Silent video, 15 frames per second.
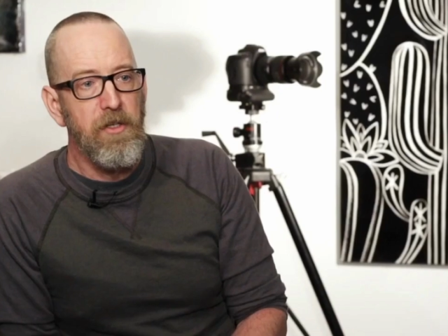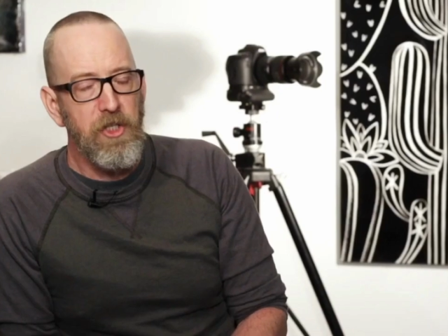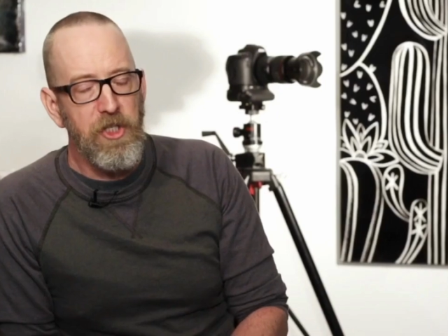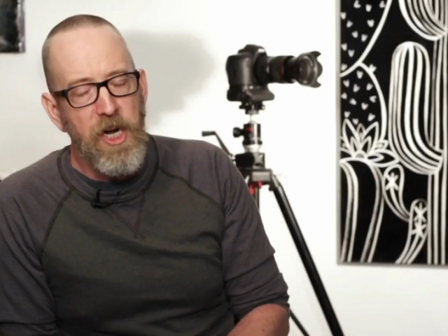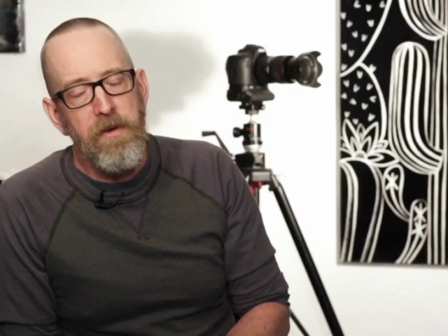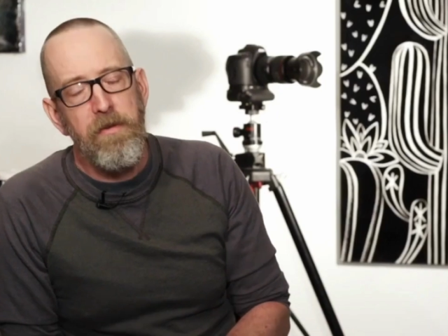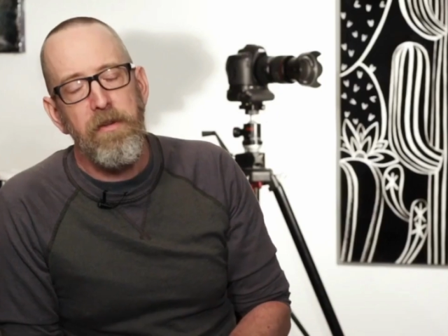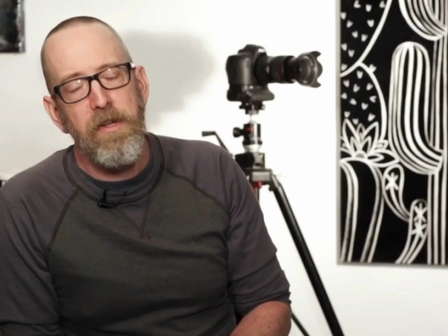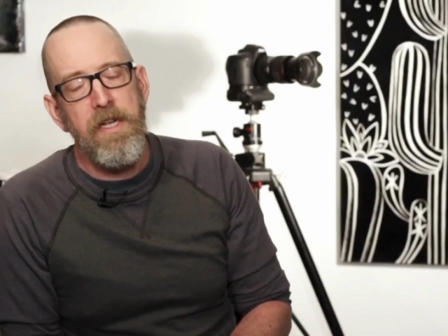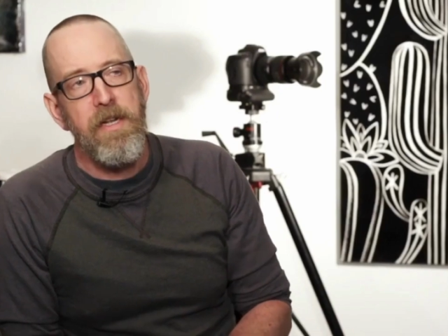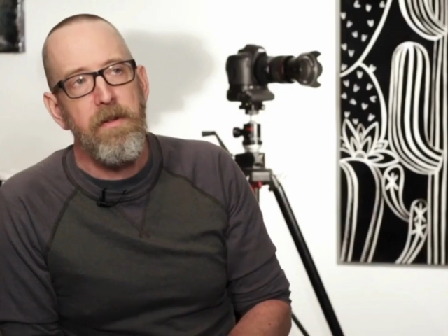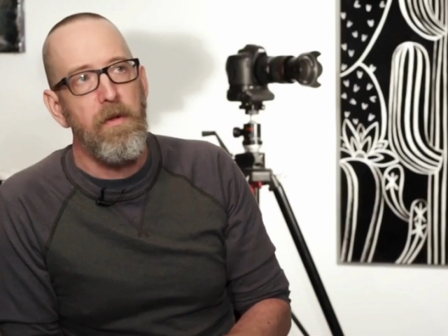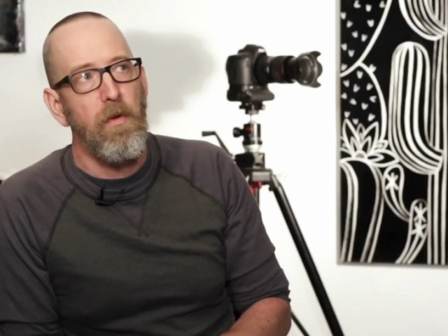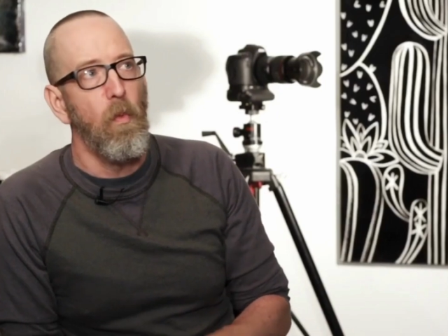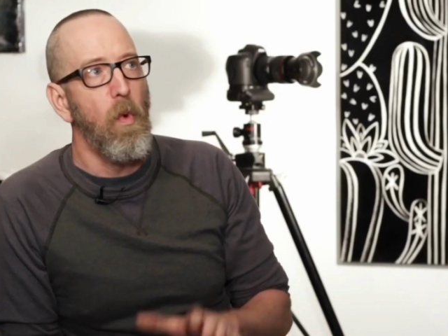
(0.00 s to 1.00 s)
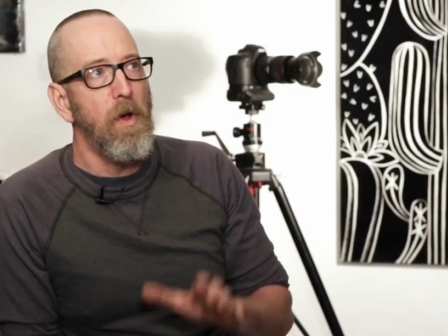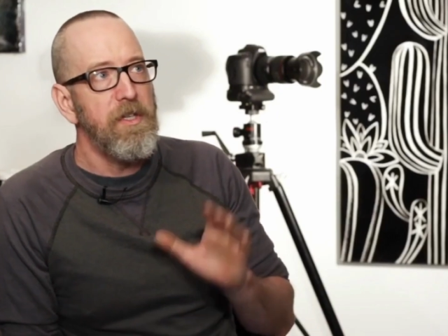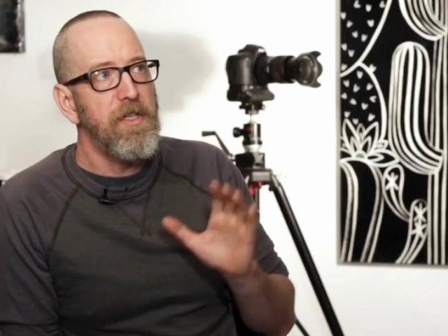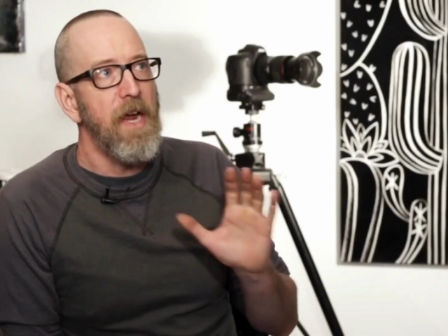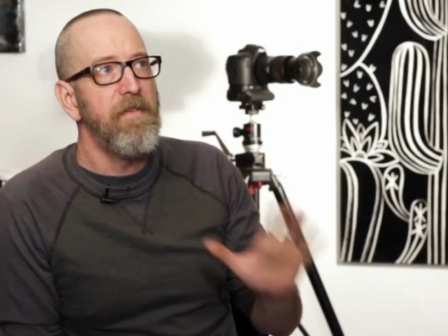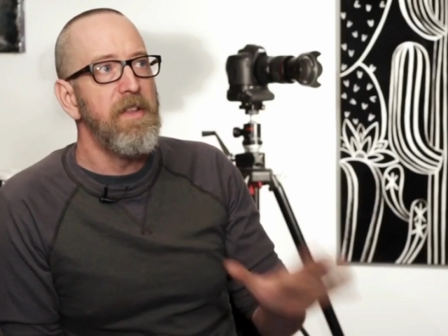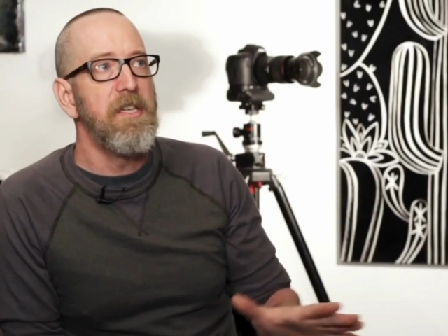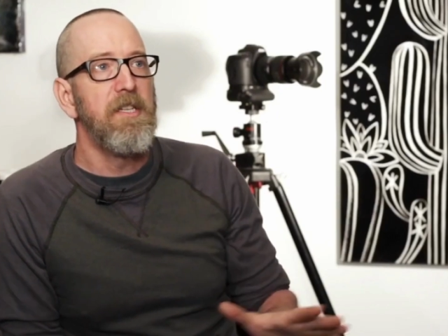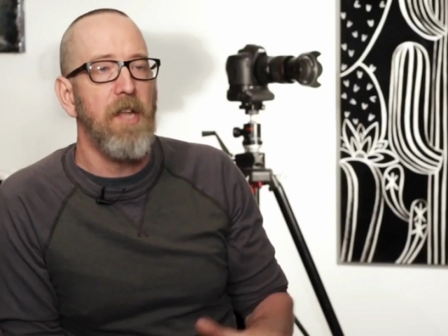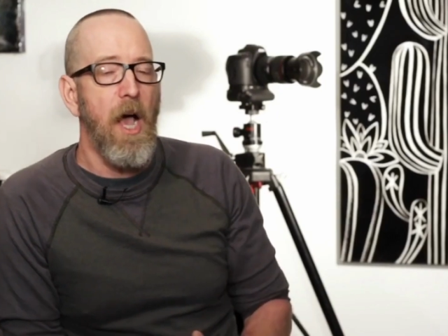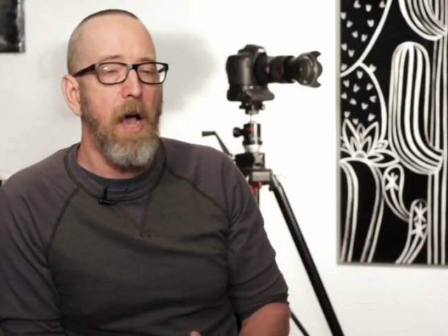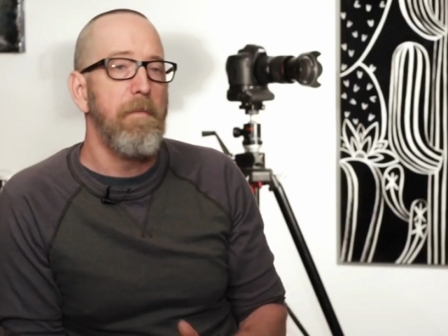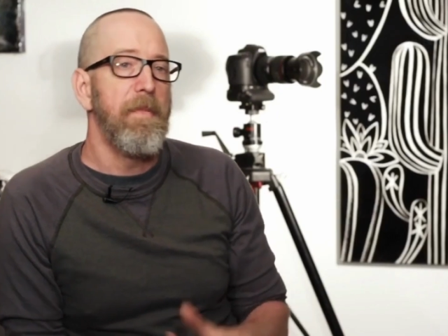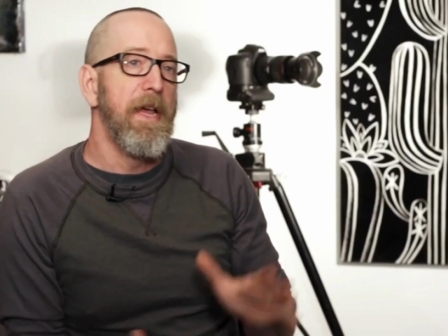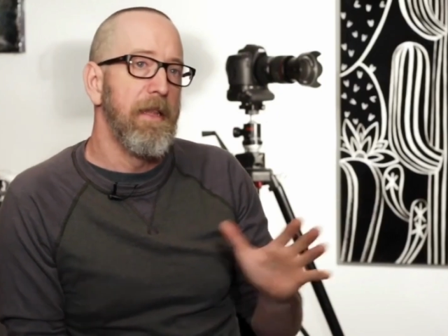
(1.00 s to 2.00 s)
Generally, once everything's
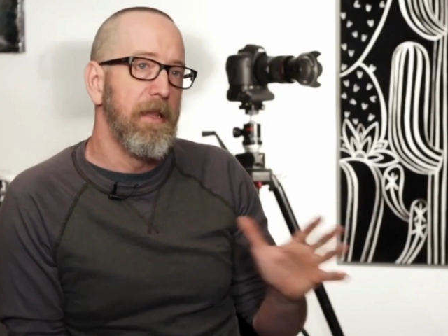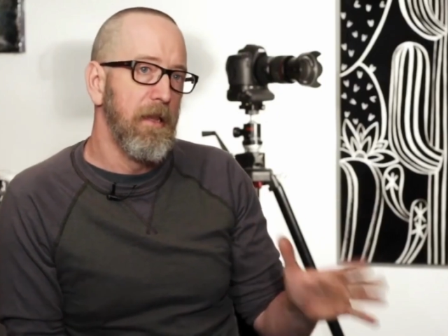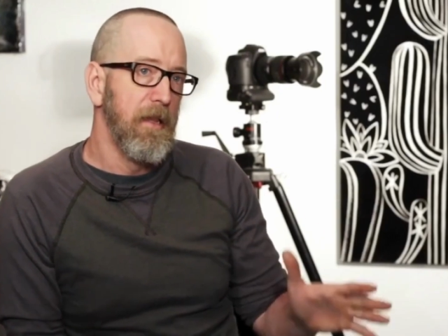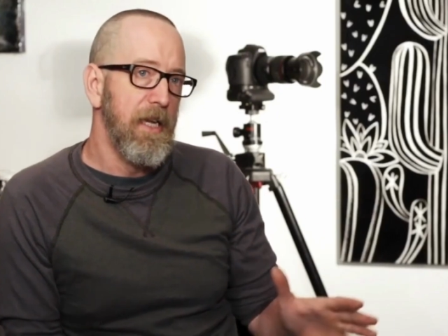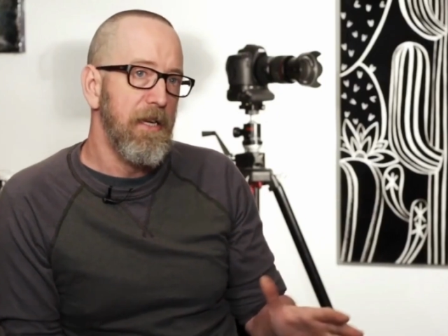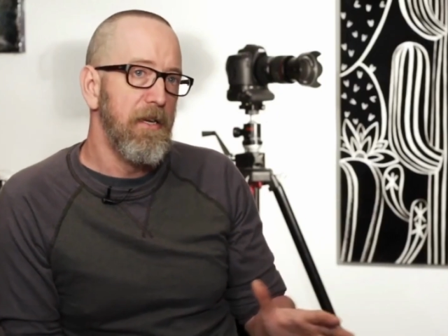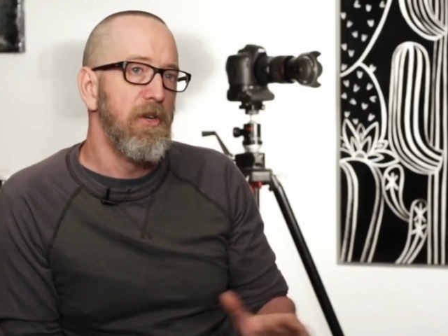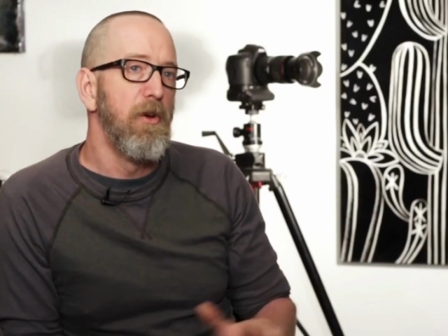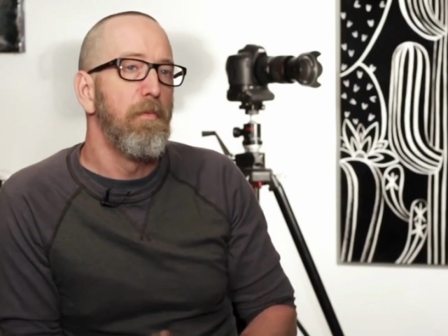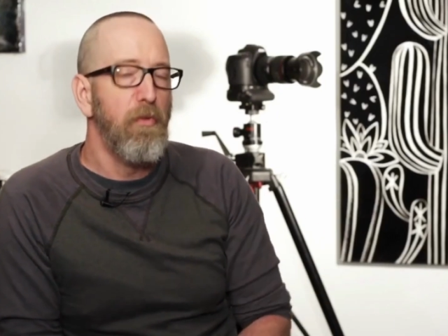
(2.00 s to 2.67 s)
up and lit, you're